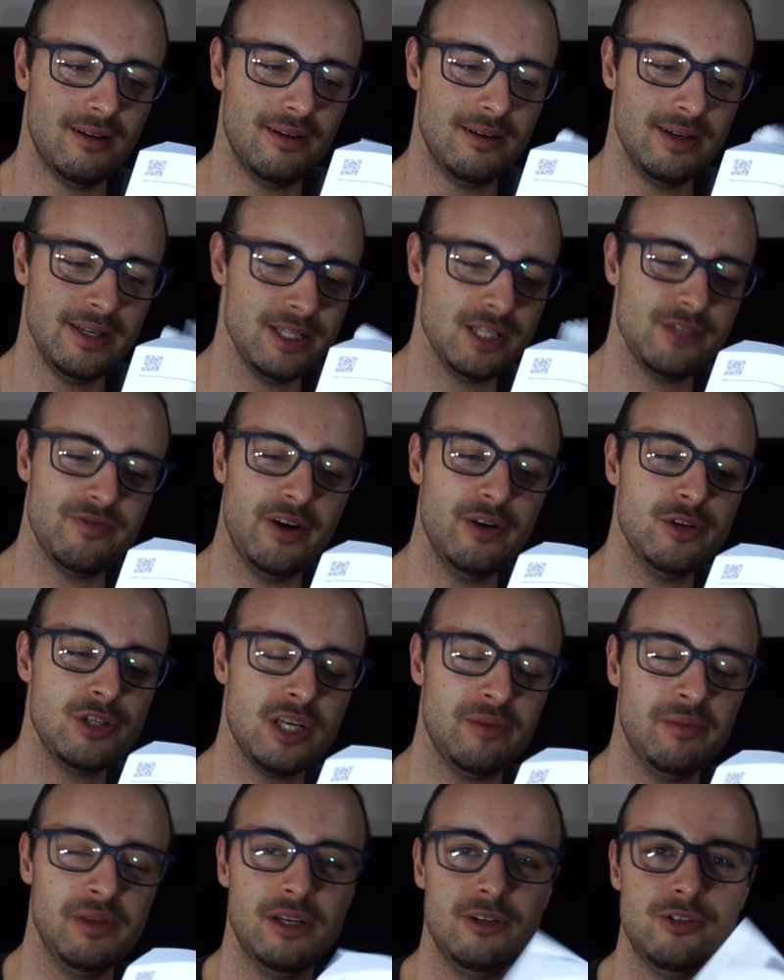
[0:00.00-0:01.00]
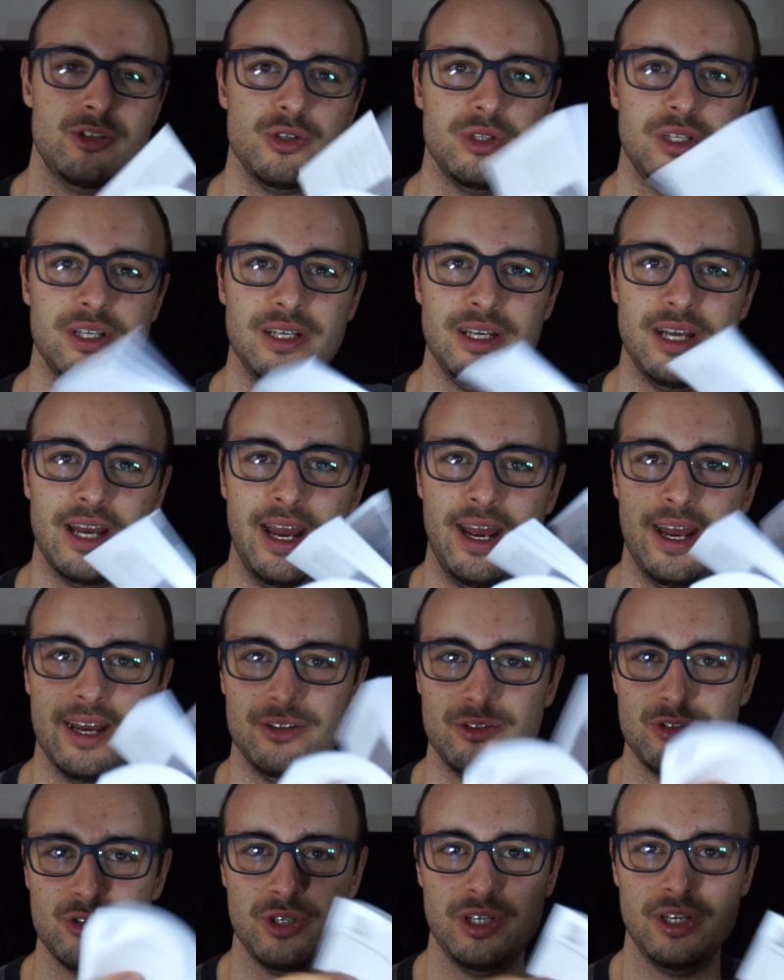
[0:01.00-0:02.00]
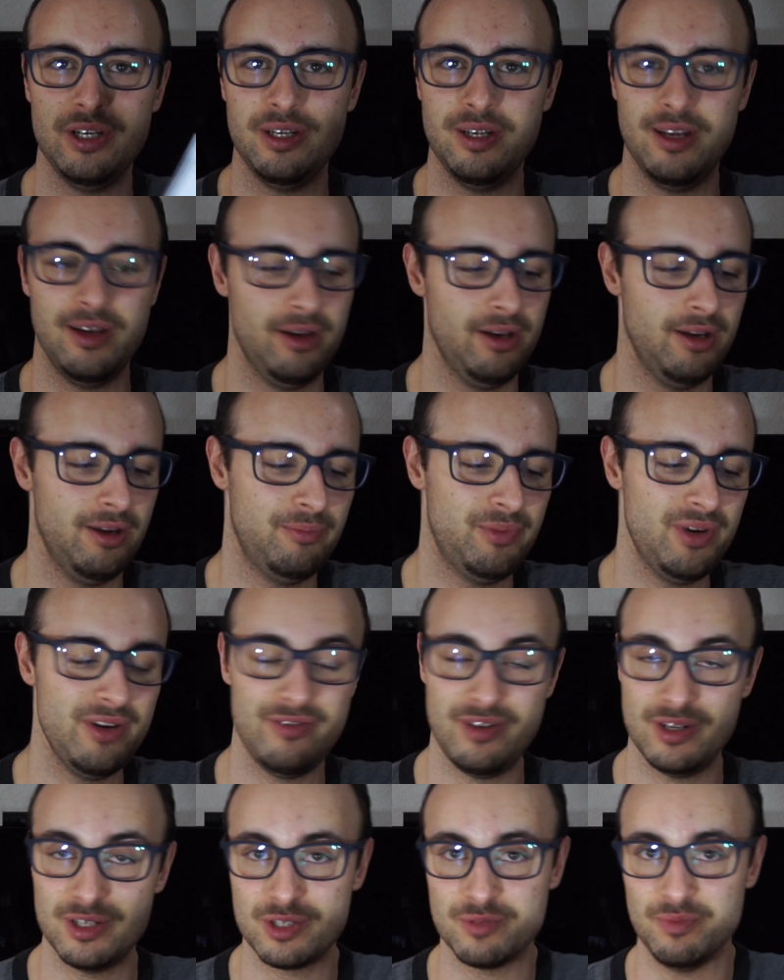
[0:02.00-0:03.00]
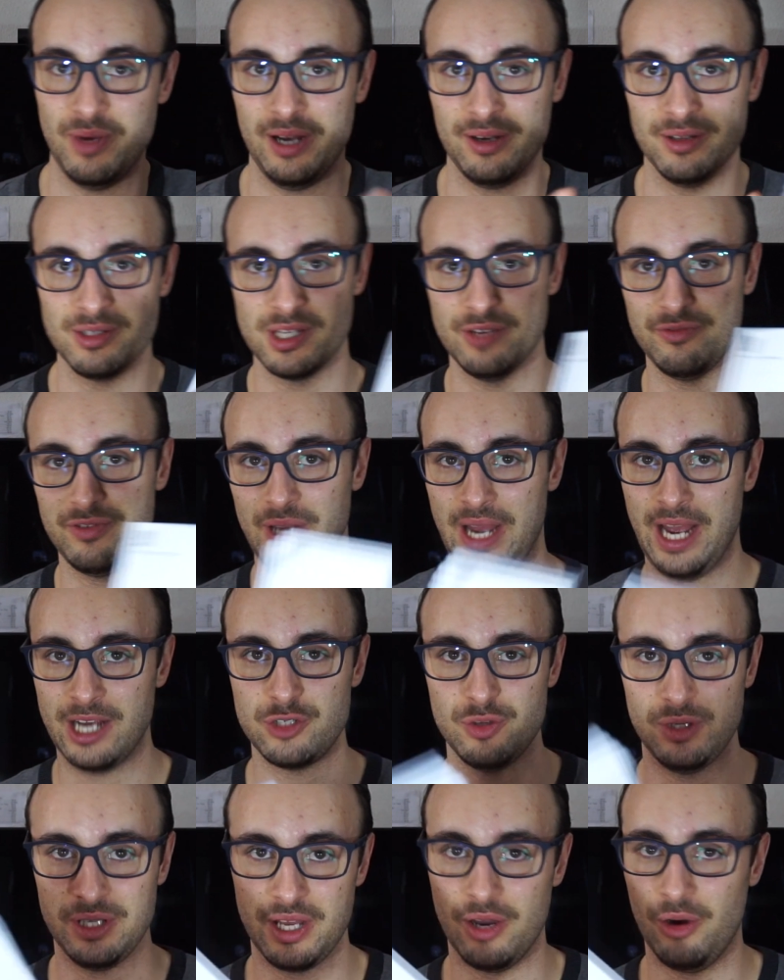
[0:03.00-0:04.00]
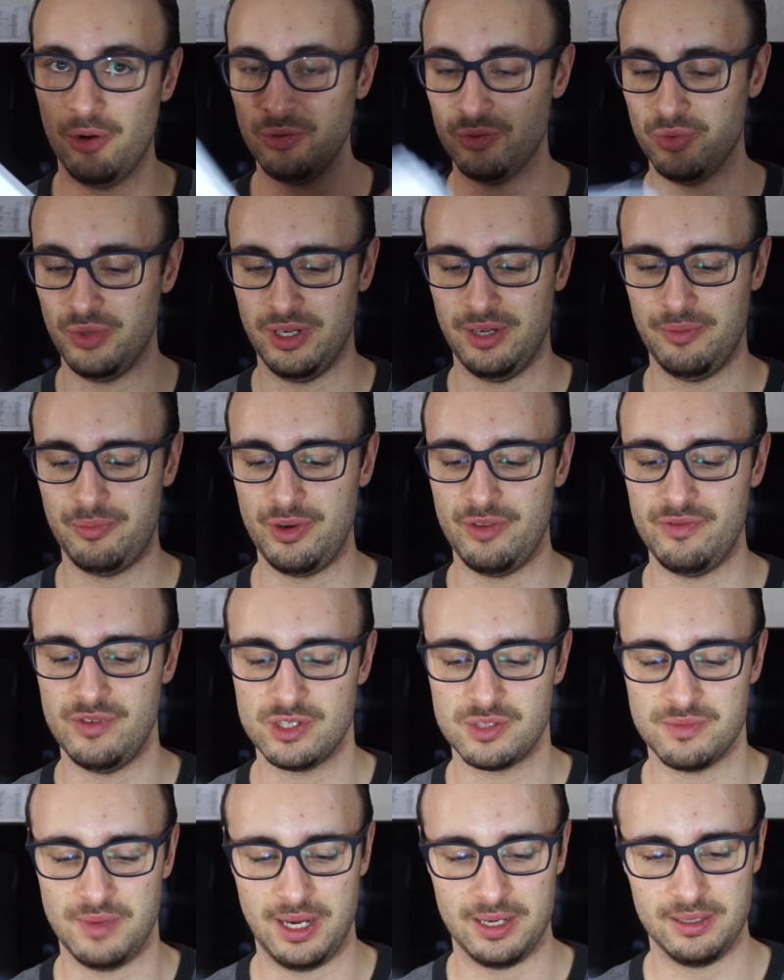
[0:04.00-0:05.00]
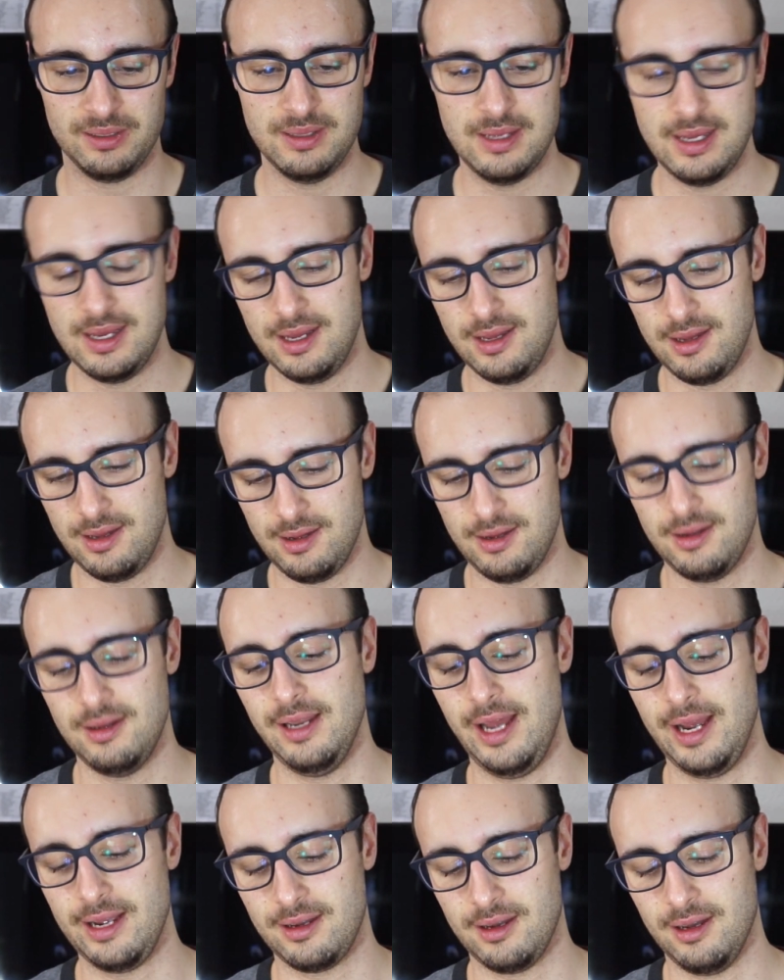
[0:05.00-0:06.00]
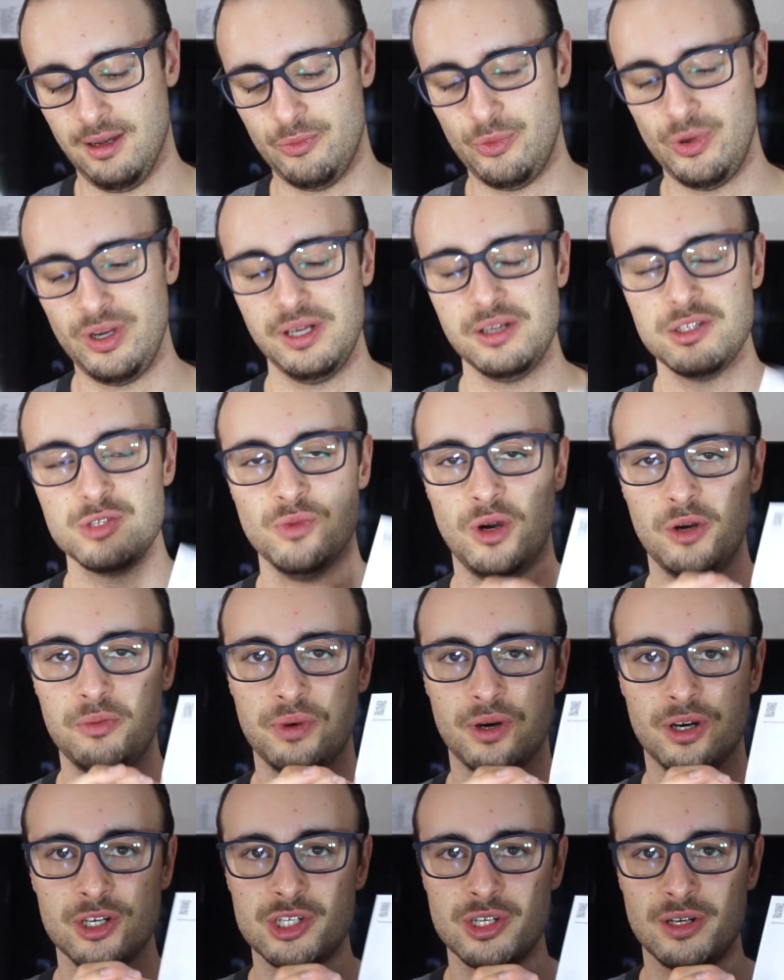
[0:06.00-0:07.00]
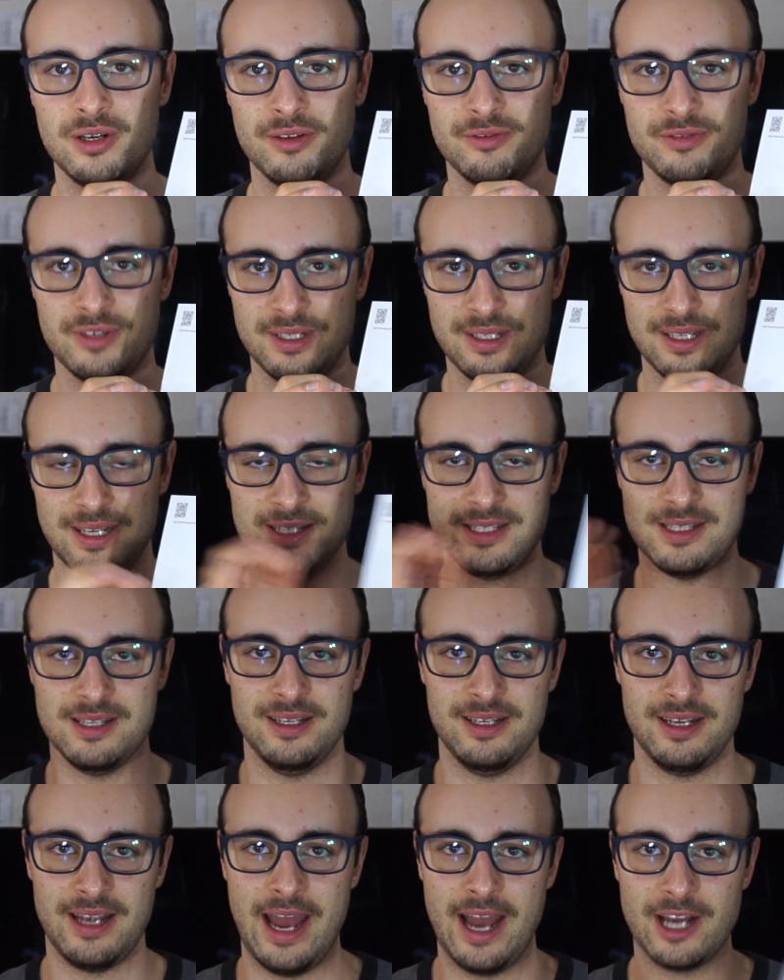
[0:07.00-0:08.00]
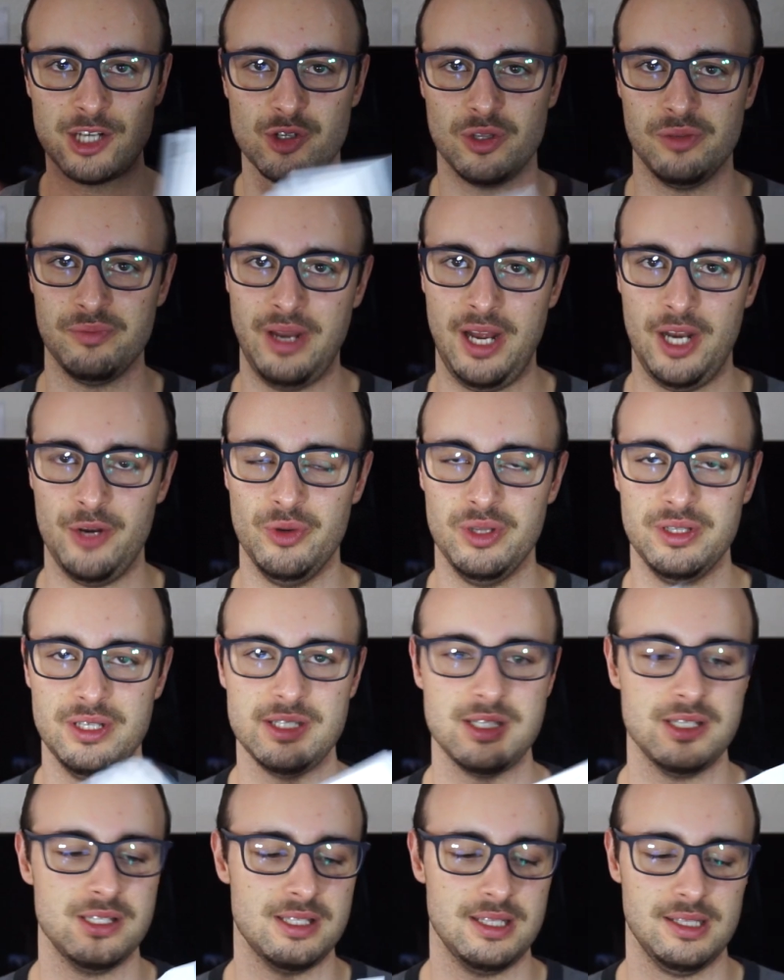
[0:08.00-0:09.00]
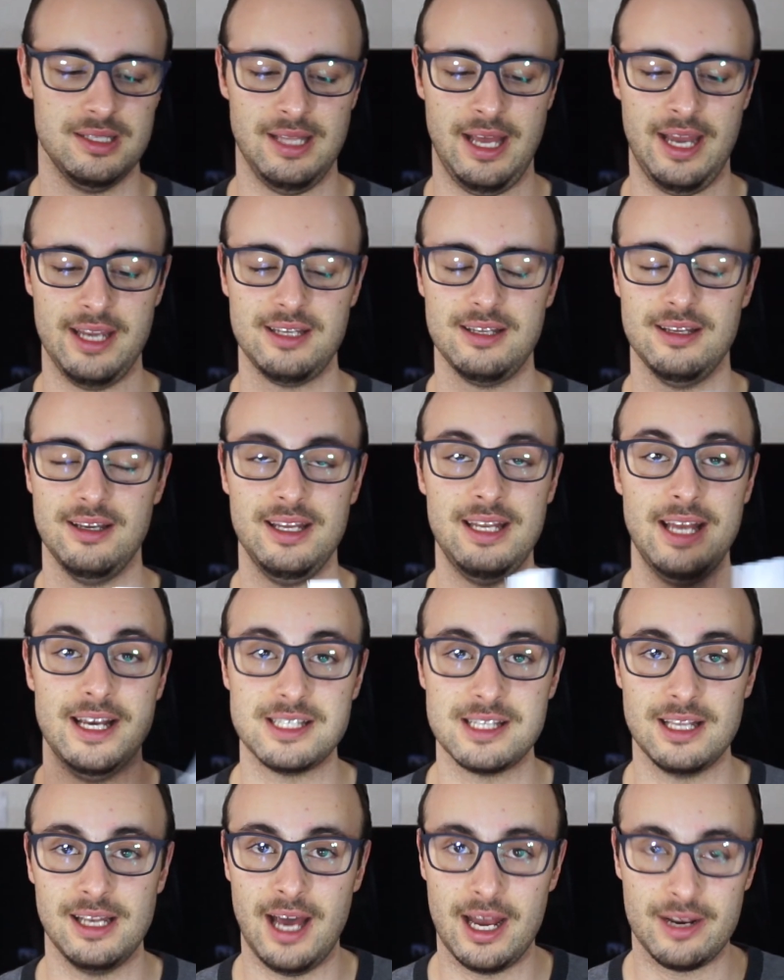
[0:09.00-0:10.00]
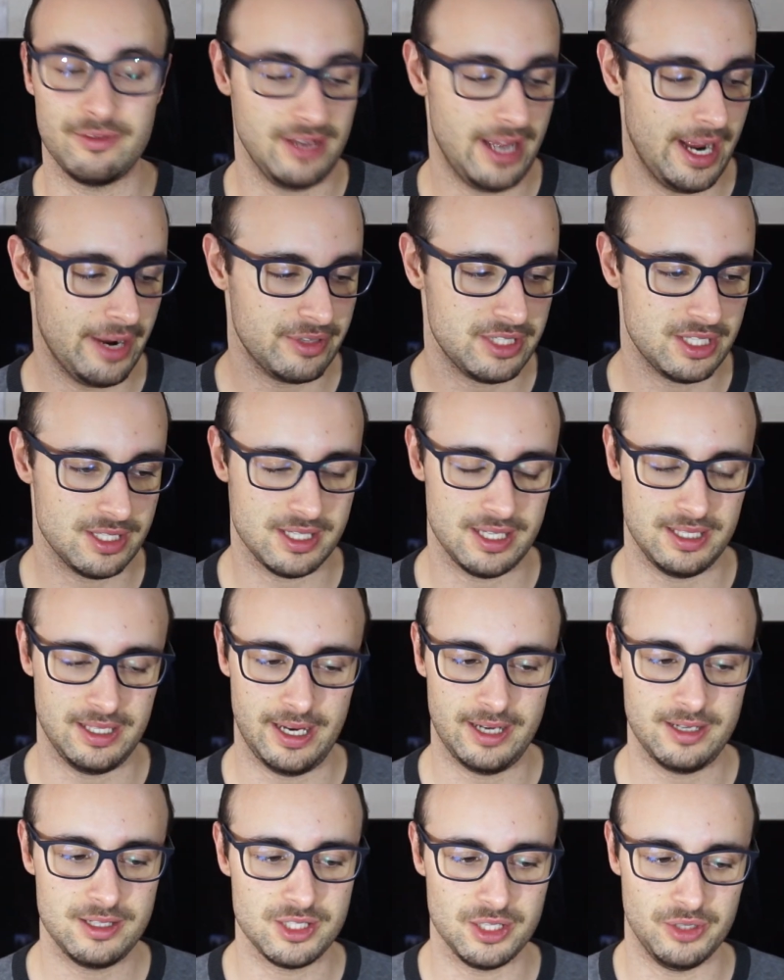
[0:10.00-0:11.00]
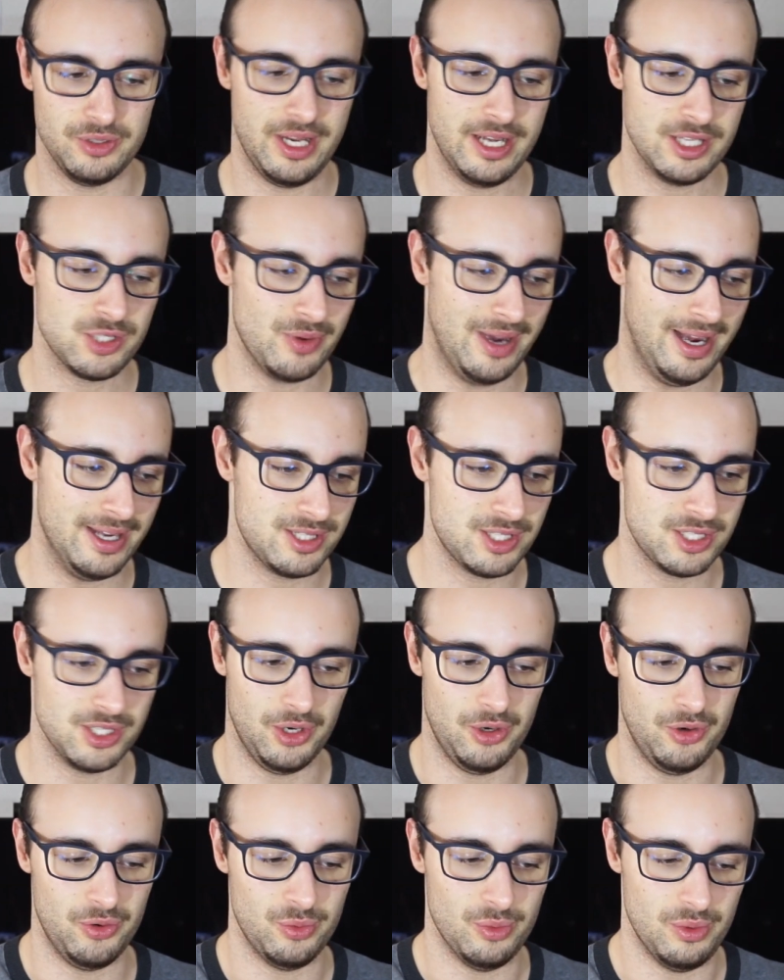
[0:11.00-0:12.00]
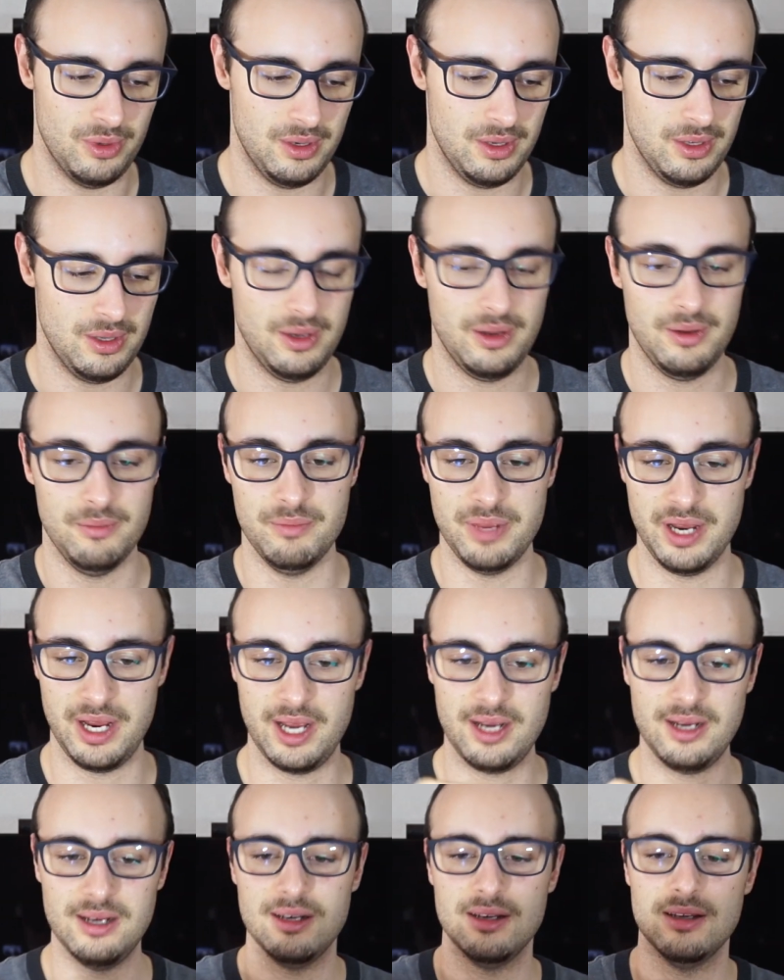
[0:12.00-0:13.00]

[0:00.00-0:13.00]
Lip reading: this is very similar to the previous models. If you actually own a previous model, a really small portion of it is the actual manual. This is it has a lot of languages in there, so that's why it's so big.